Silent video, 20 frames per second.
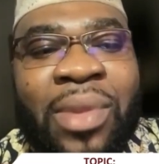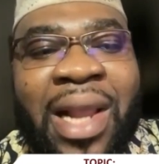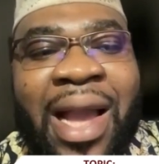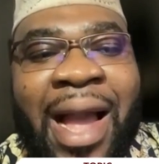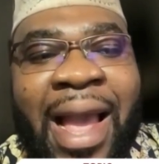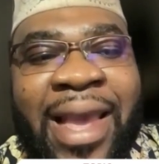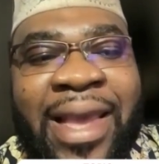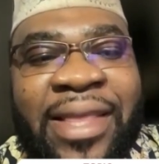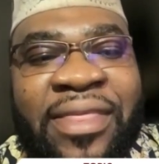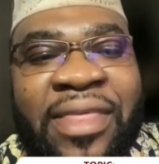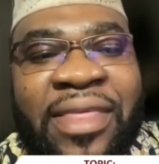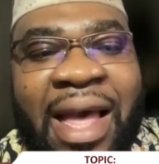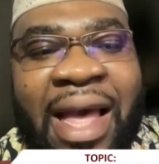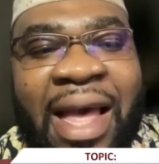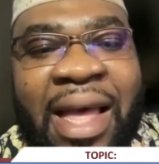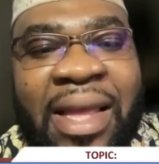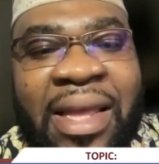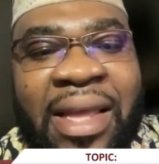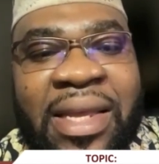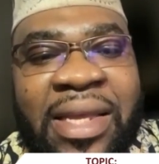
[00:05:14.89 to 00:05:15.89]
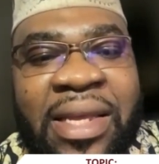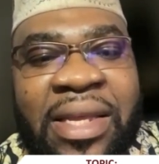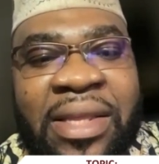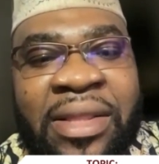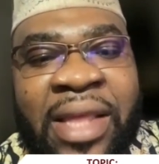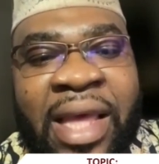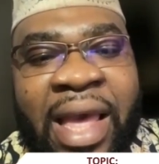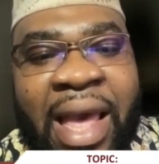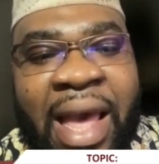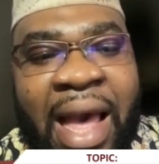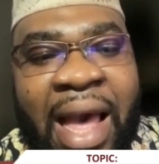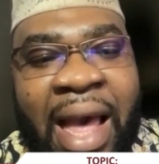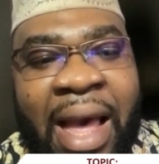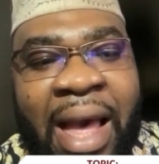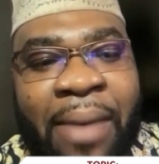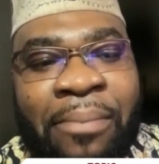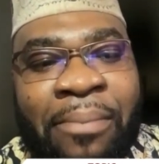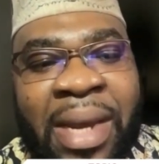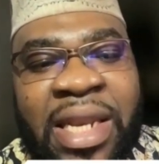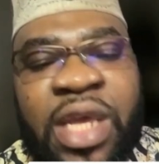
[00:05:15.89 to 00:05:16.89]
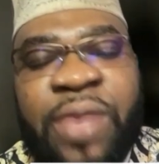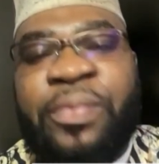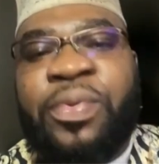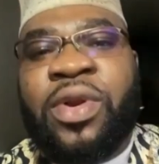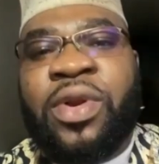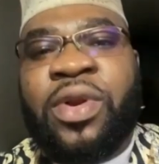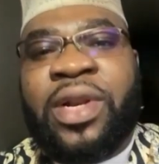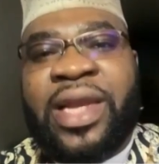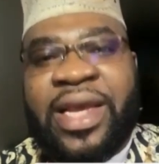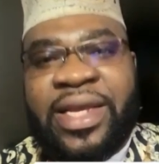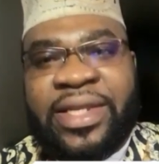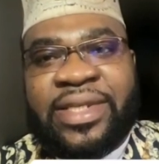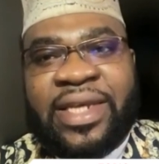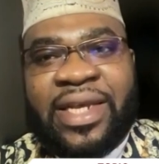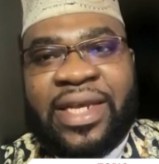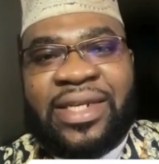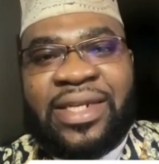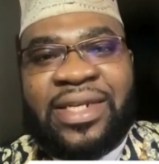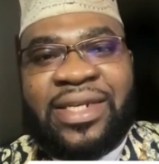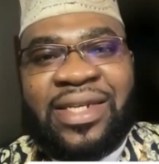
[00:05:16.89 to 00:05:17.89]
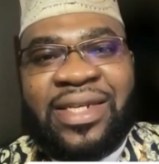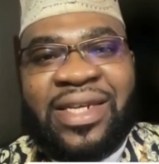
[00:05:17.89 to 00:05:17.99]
either they are manipulated